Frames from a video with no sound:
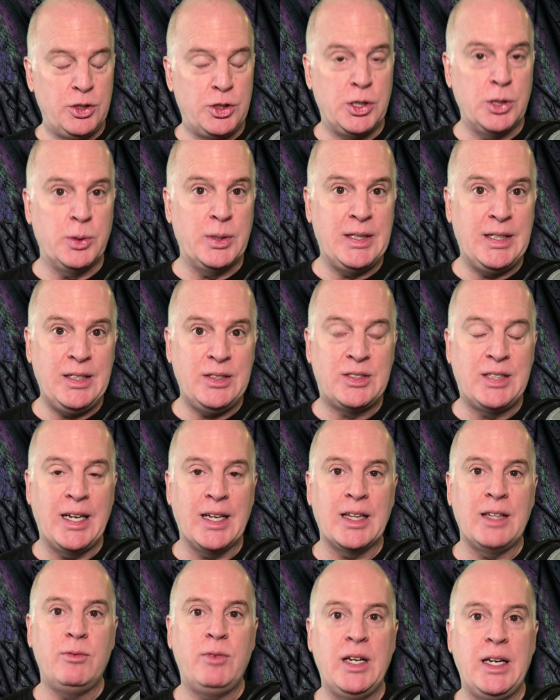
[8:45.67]
doing these
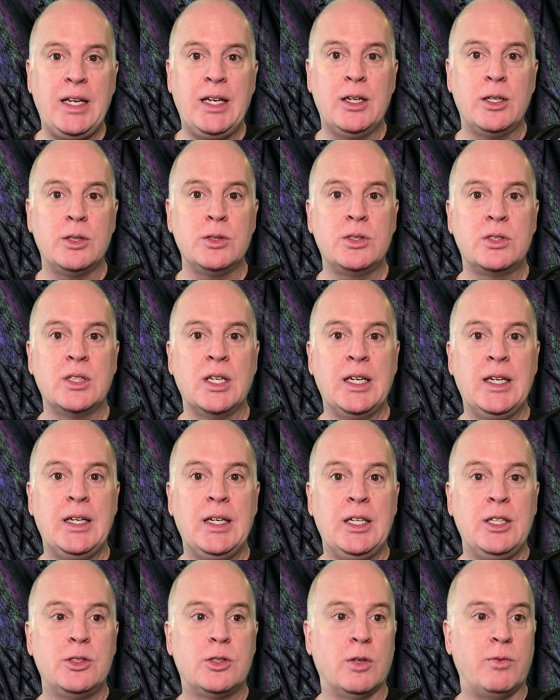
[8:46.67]
daily videos.
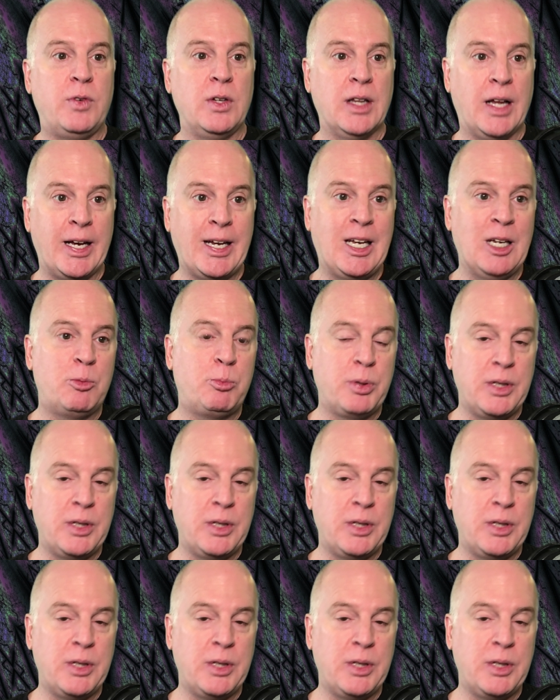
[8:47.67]
So if you like it,